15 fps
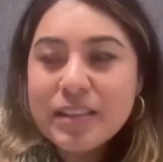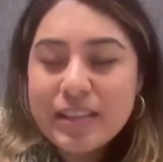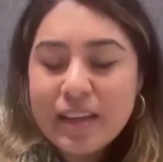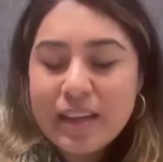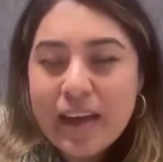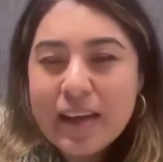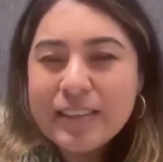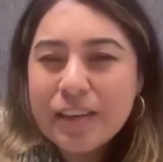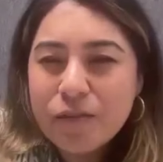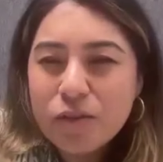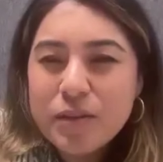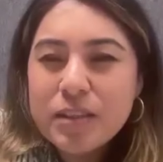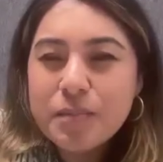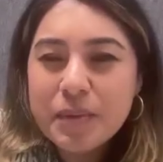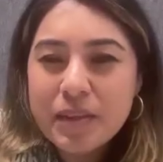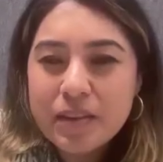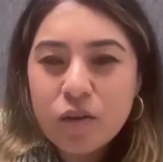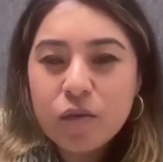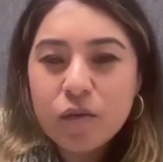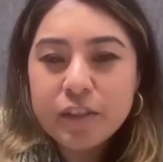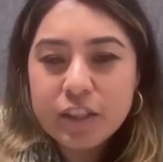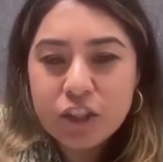to say yes. I've always been the
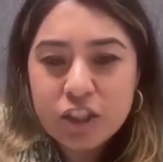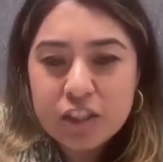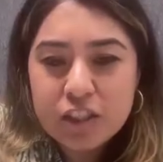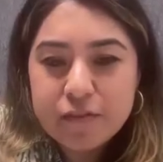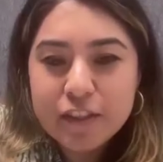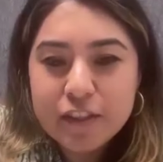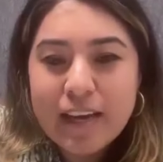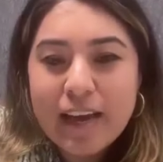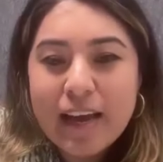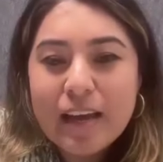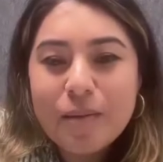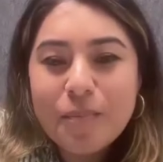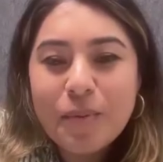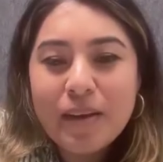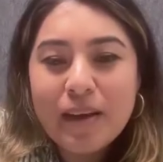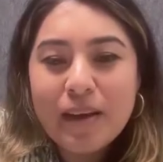overachiever type.